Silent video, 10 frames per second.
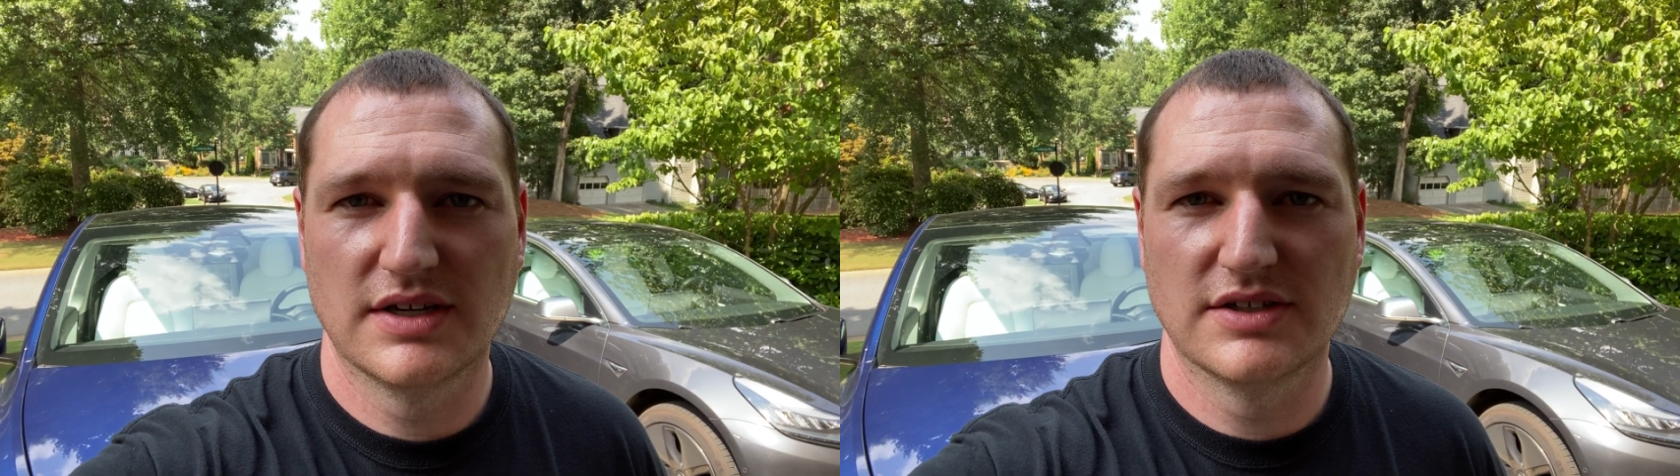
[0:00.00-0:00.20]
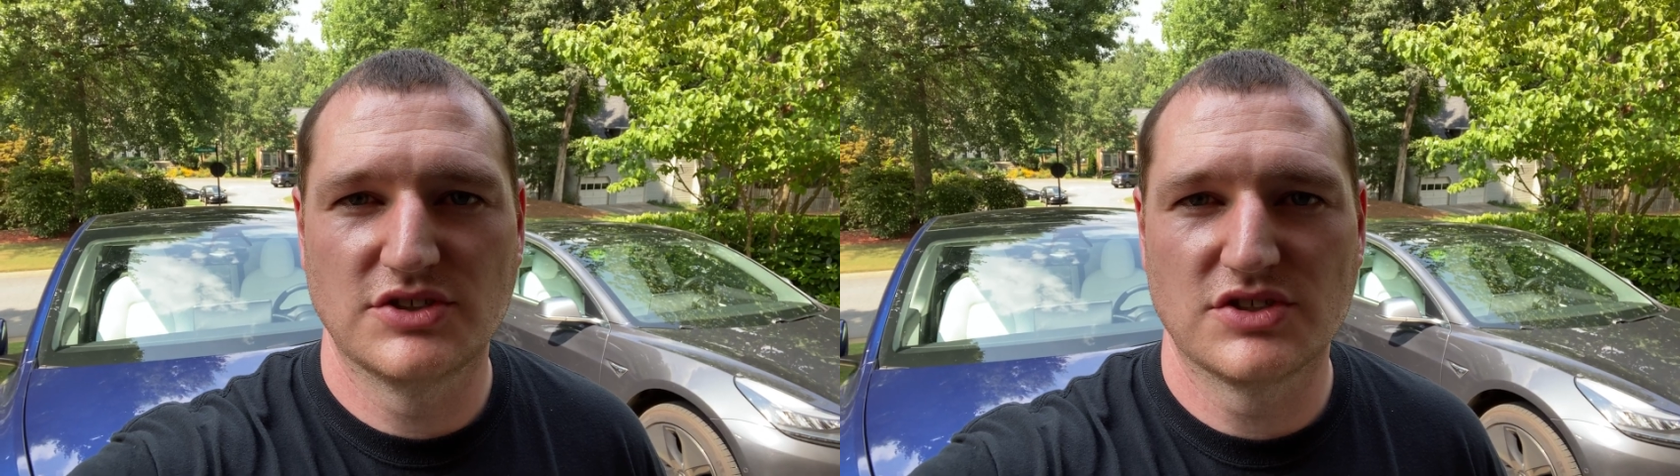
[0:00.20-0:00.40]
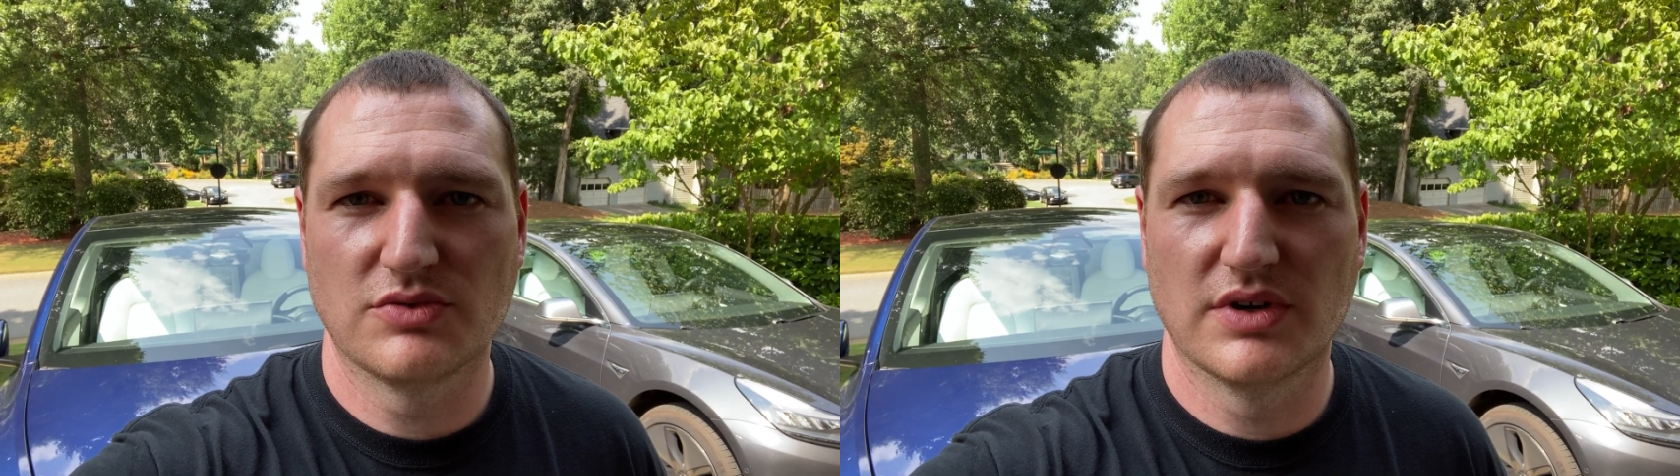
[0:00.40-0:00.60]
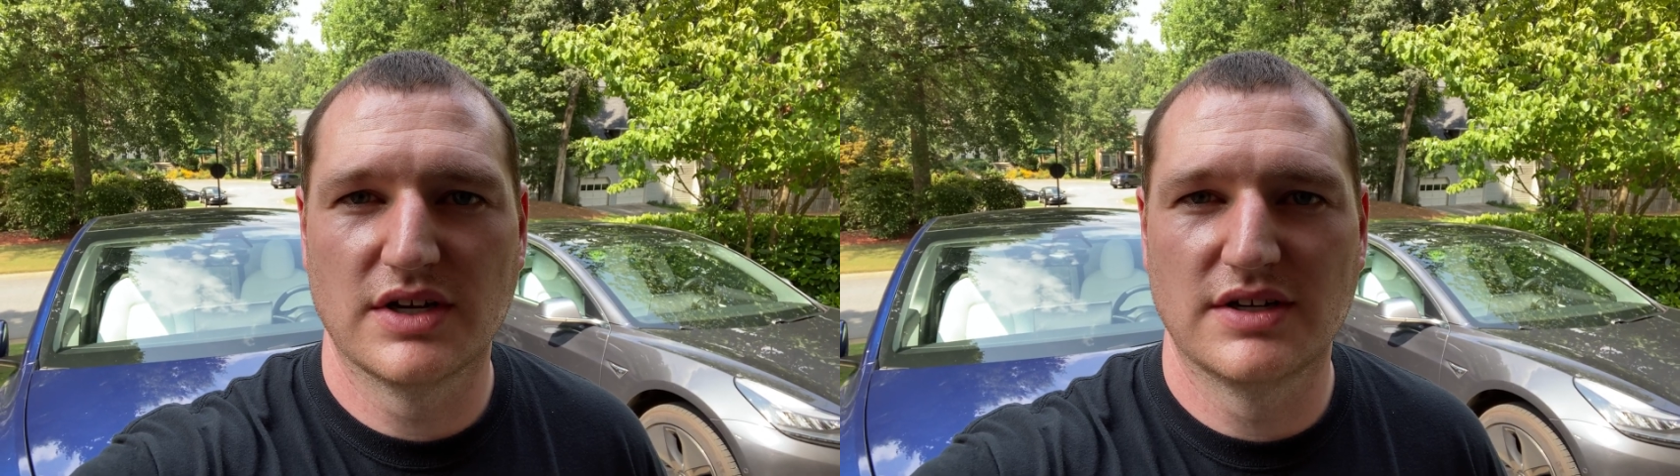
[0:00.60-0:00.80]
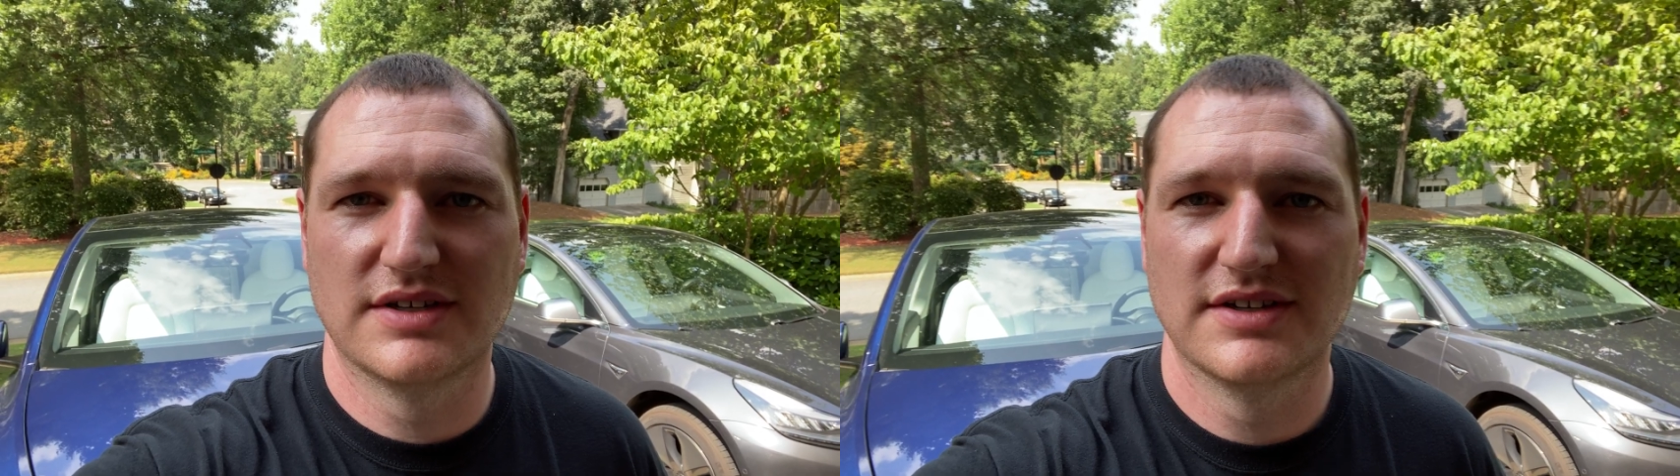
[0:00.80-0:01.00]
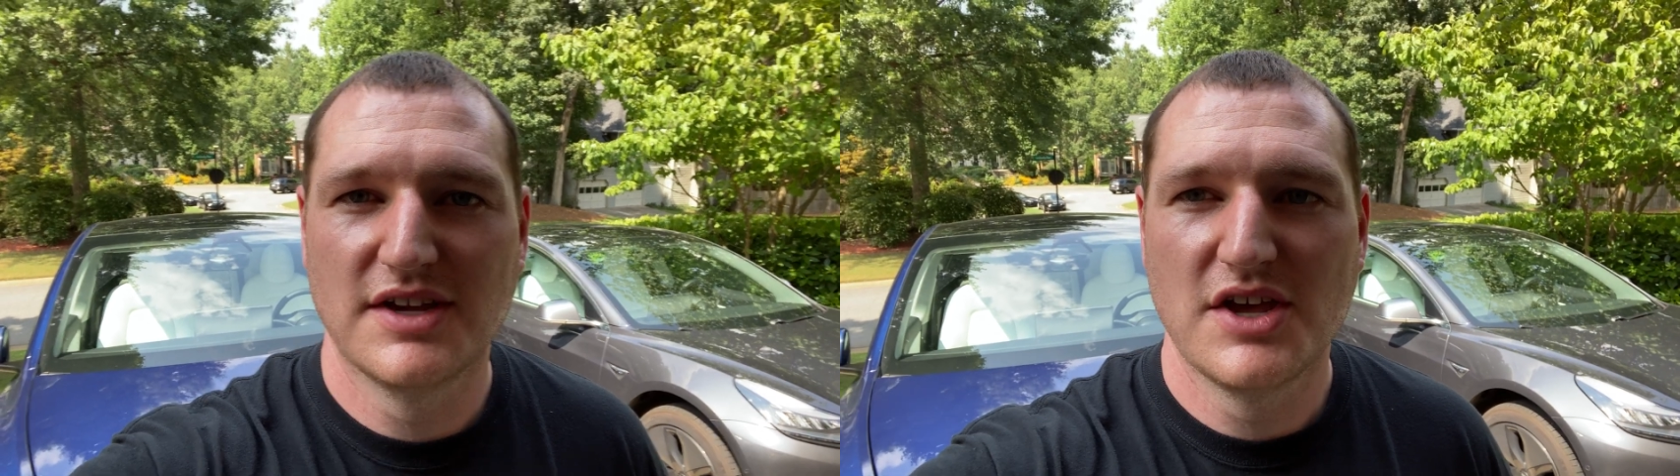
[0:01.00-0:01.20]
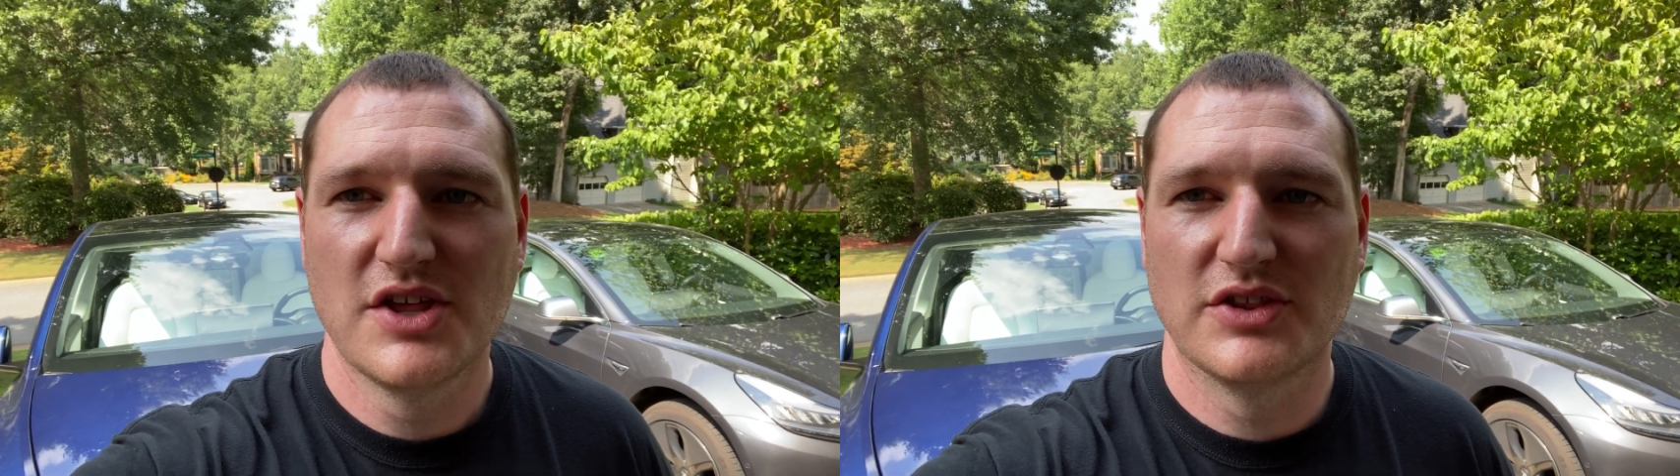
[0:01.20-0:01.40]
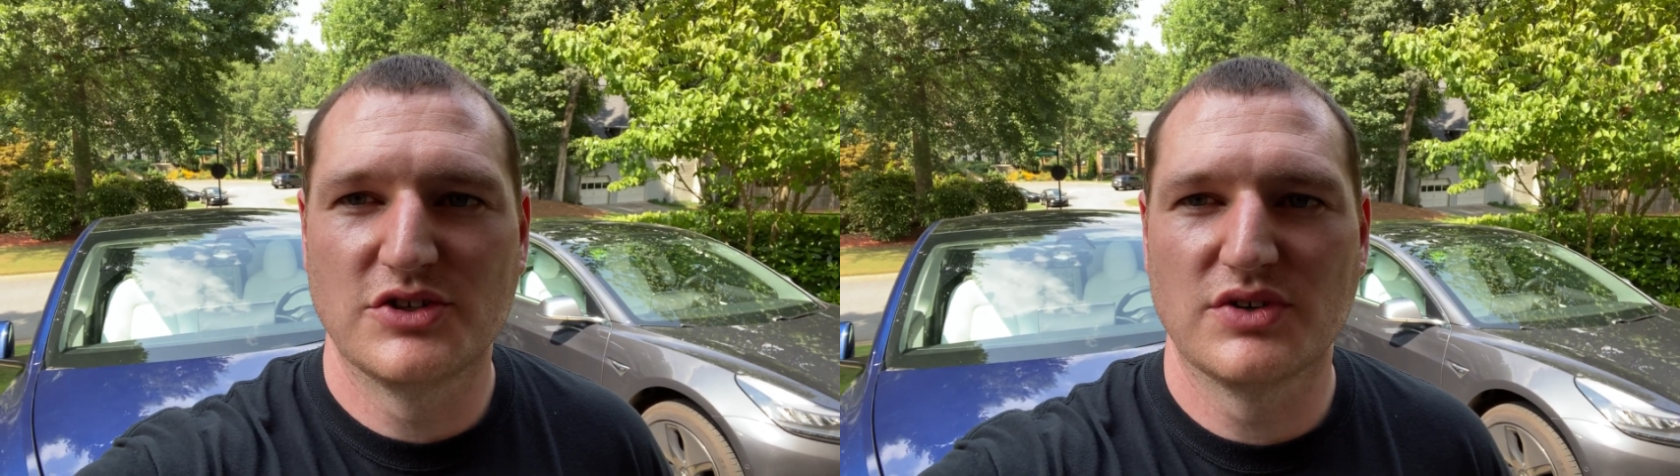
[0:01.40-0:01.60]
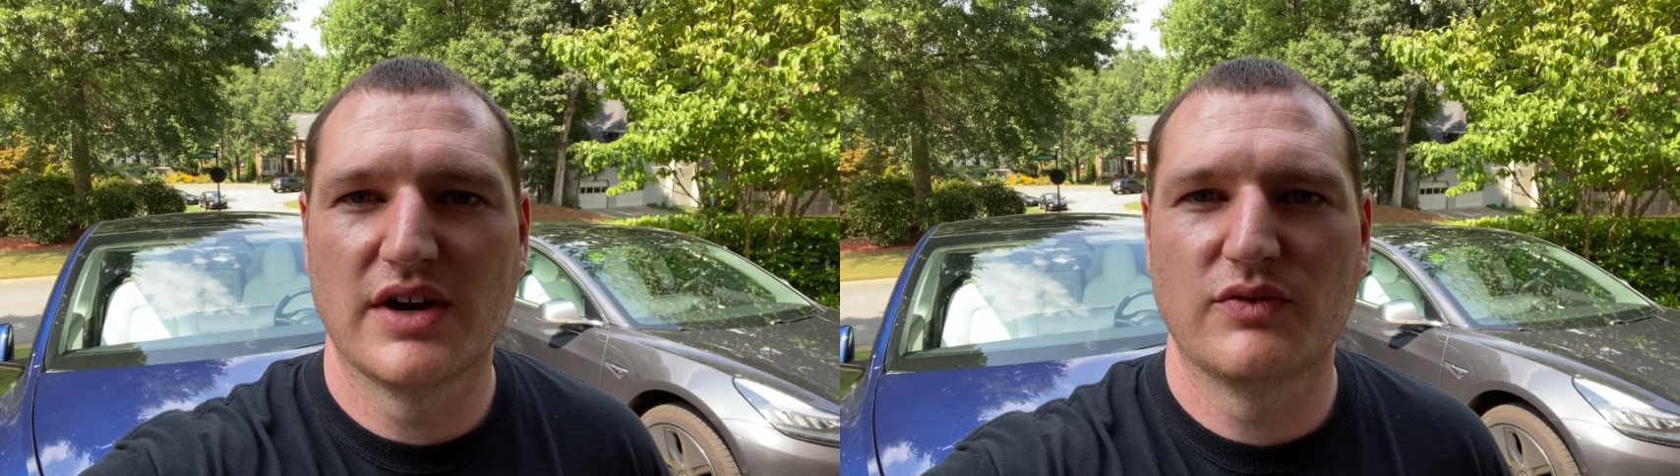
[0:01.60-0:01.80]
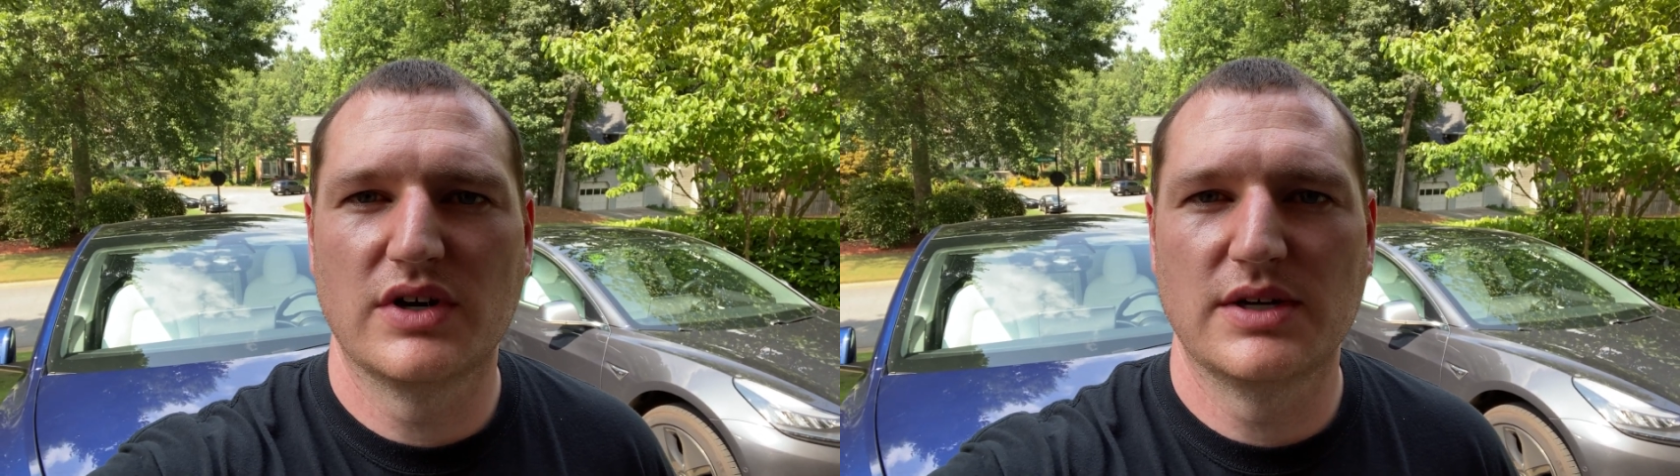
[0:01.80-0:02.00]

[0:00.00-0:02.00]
just around the driveway,